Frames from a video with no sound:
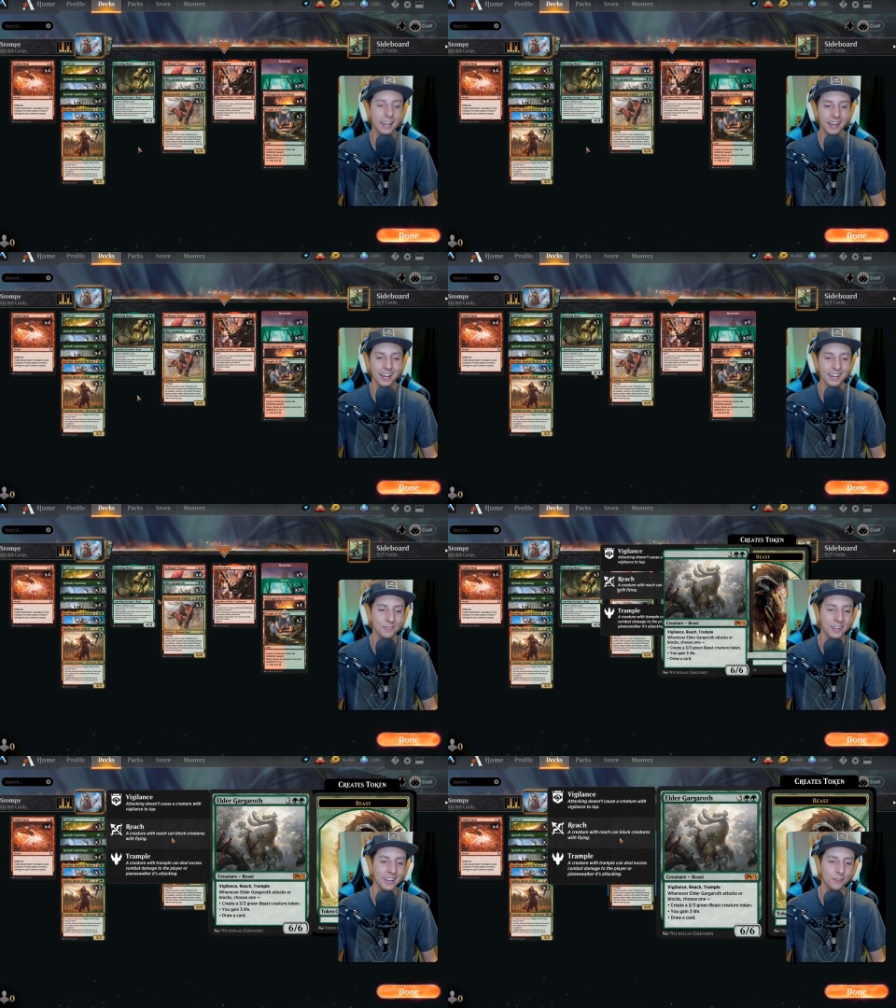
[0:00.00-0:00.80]

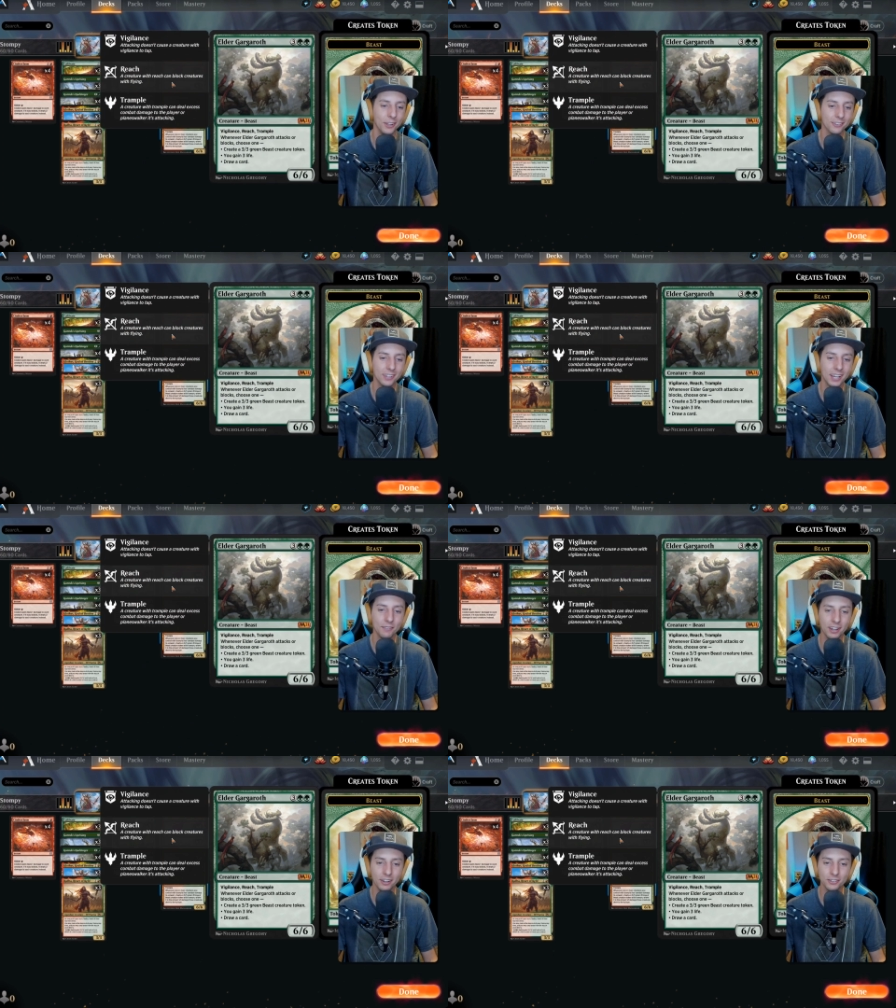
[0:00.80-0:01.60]
Um, we also
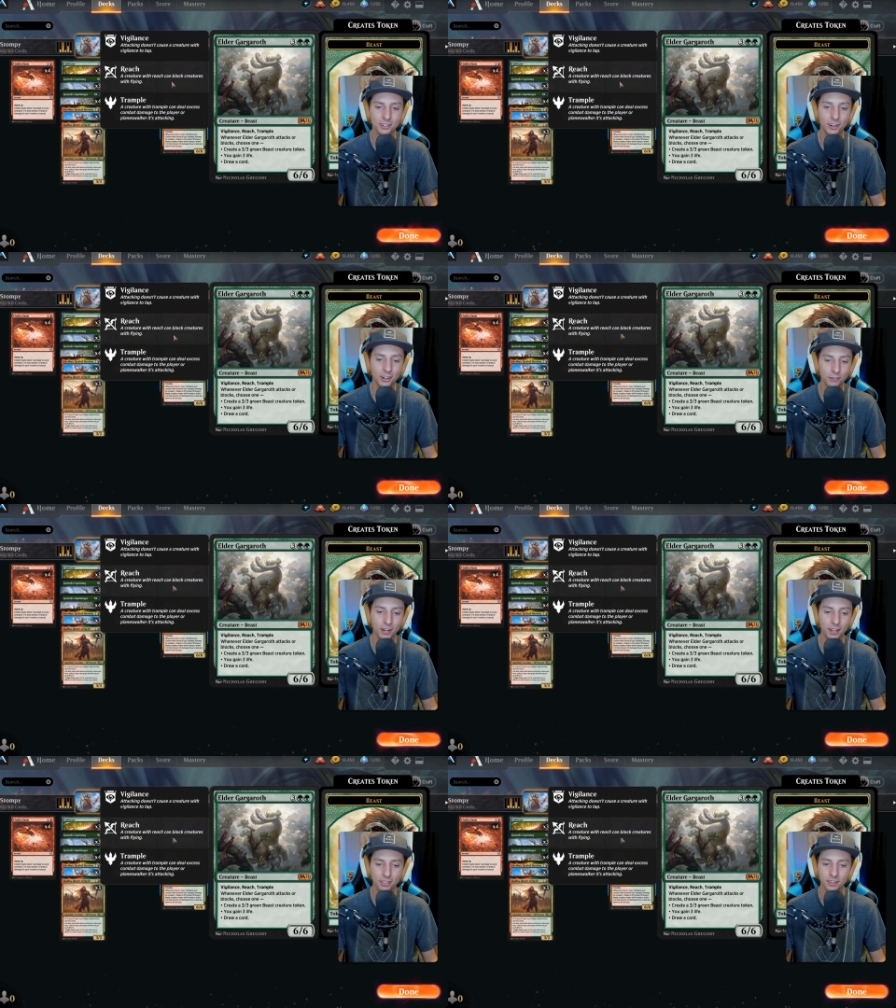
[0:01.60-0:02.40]
have Elder
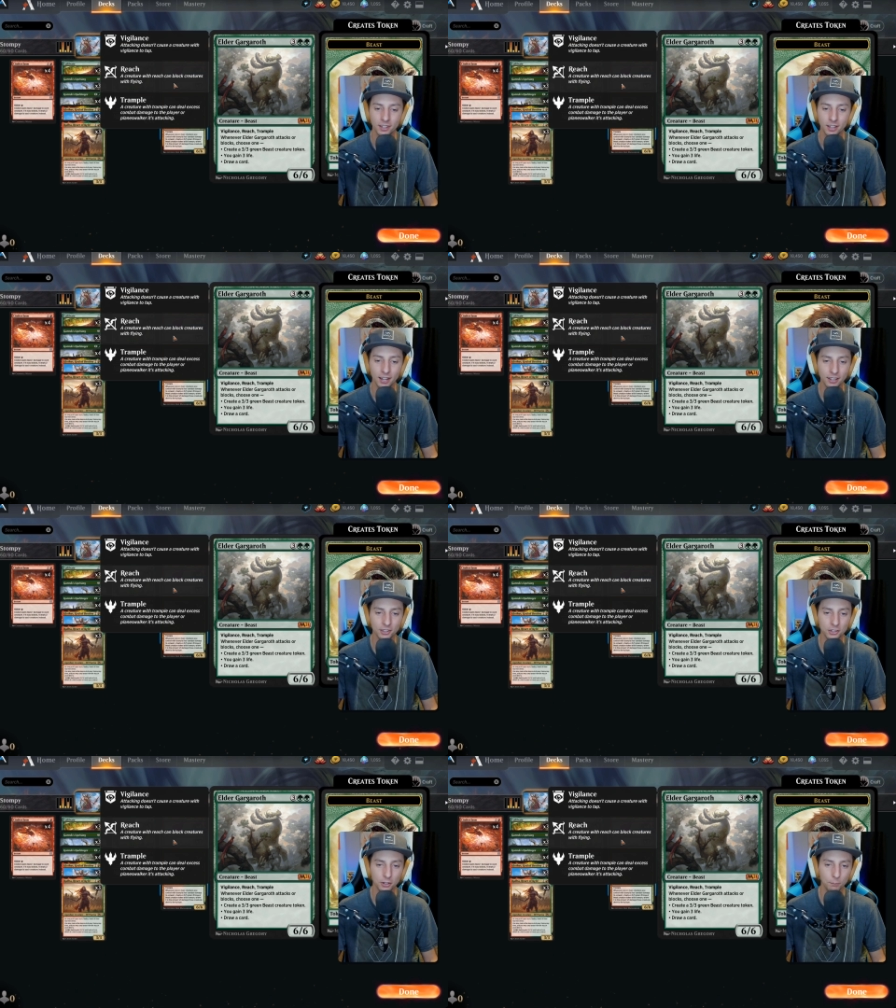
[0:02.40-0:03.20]
Gargaroth,
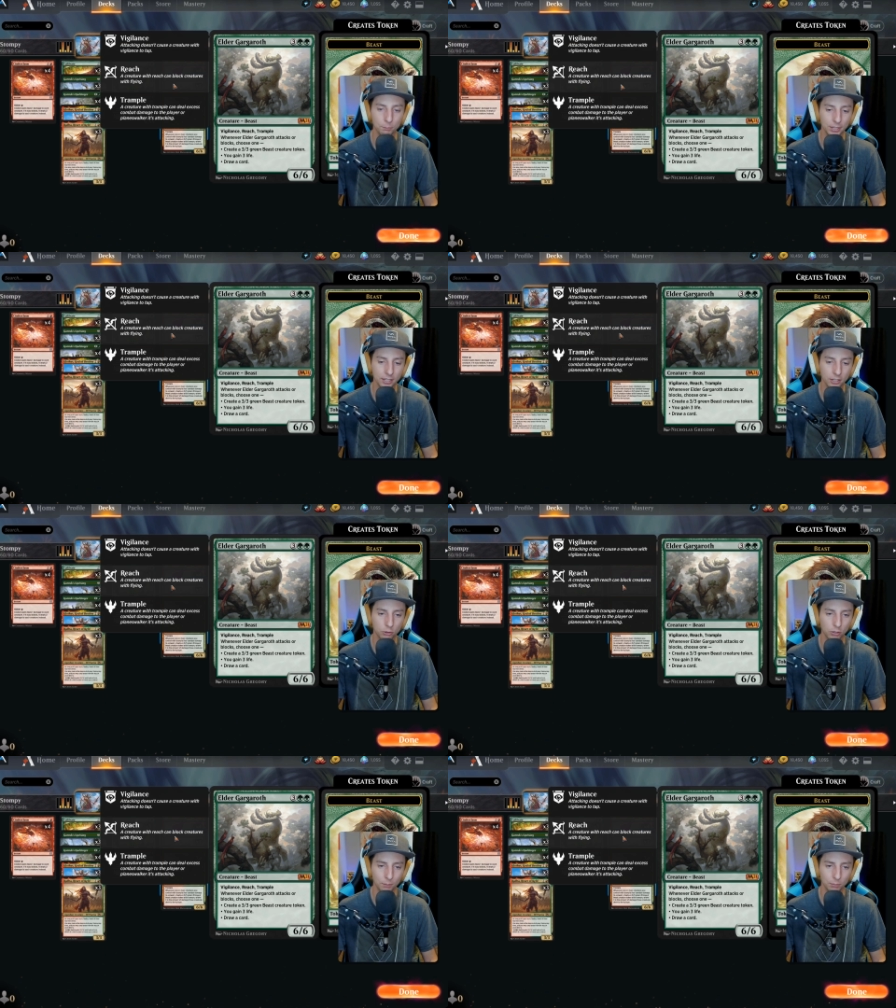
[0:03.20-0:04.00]
another big
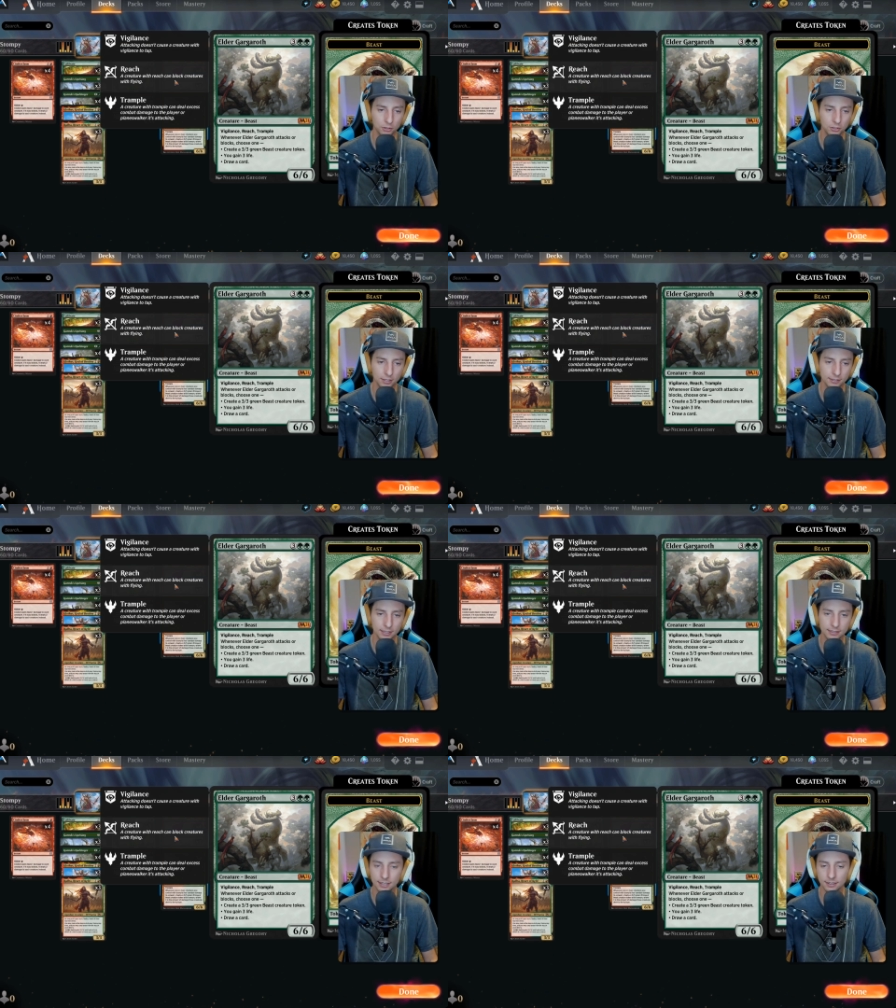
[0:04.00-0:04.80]
trampler six
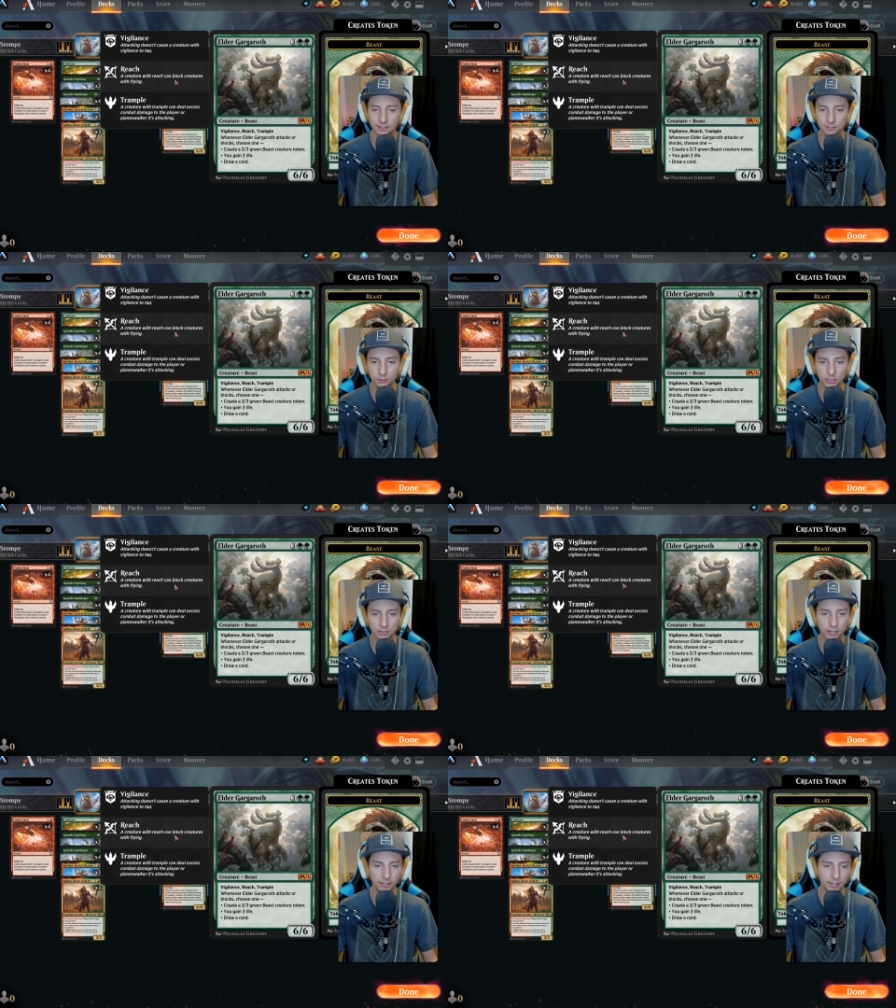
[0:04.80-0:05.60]
six that does really
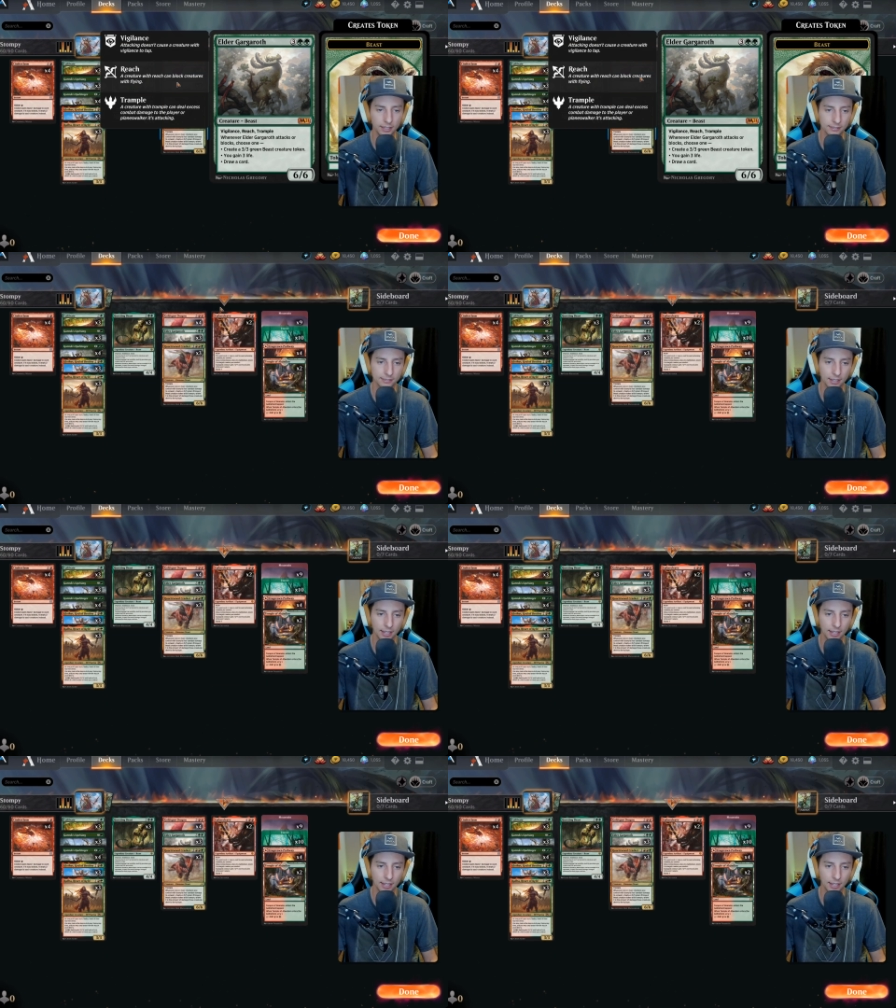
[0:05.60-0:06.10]
great things.